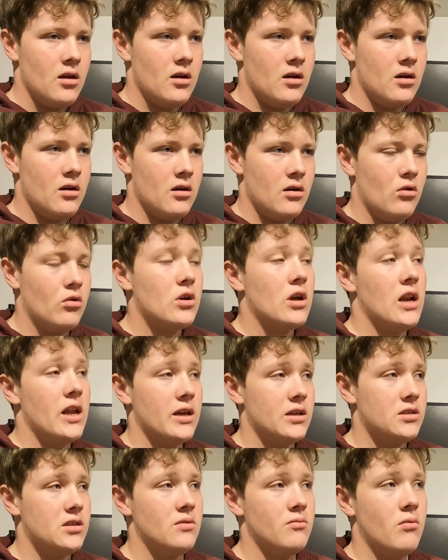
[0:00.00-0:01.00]
or
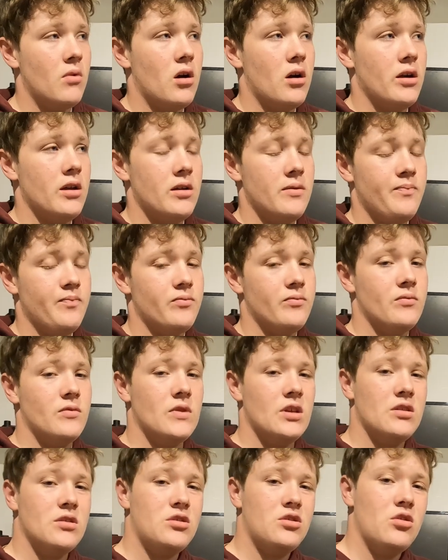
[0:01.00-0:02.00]
collecting my
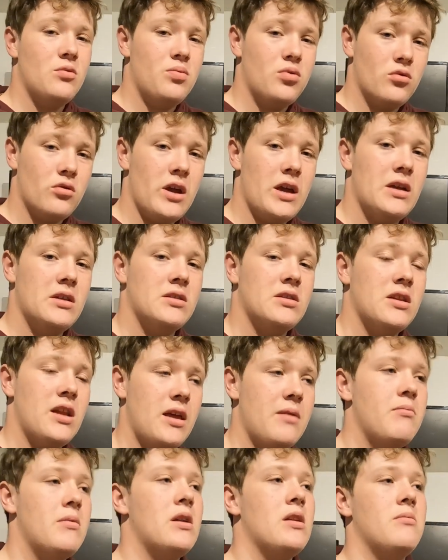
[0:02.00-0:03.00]
Super 8s and
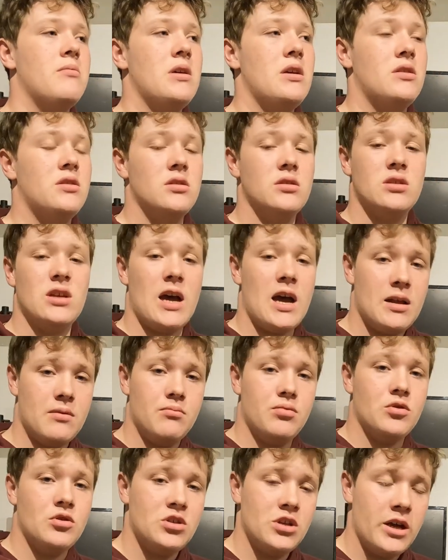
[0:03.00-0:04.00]
8mm
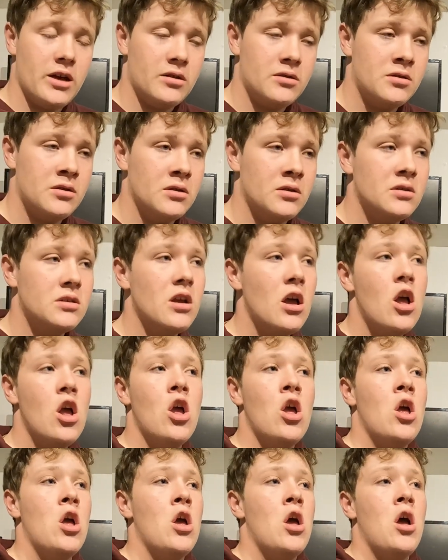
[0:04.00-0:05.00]
and projectors,
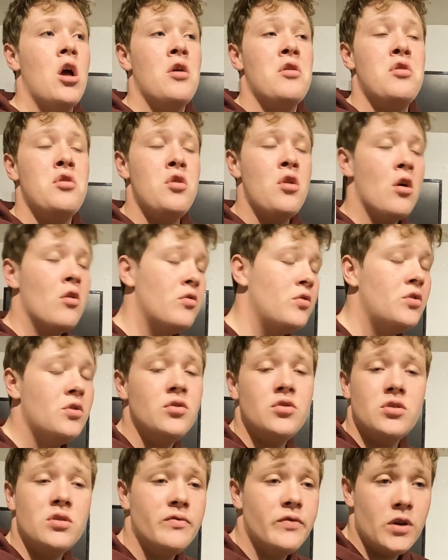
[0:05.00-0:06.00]
no
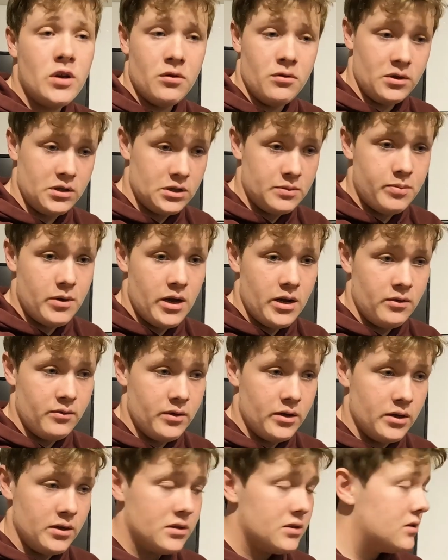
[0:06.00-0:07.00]
YouTube video
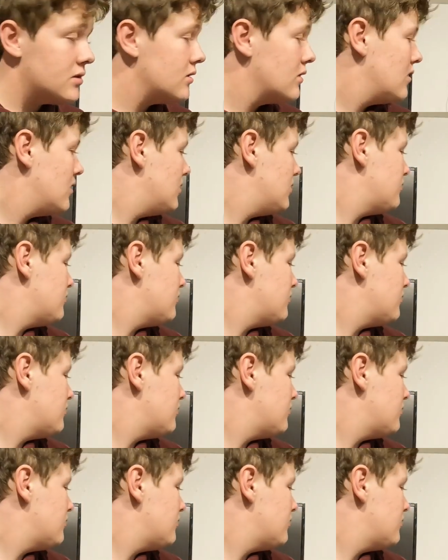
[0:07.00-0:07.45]
explained this.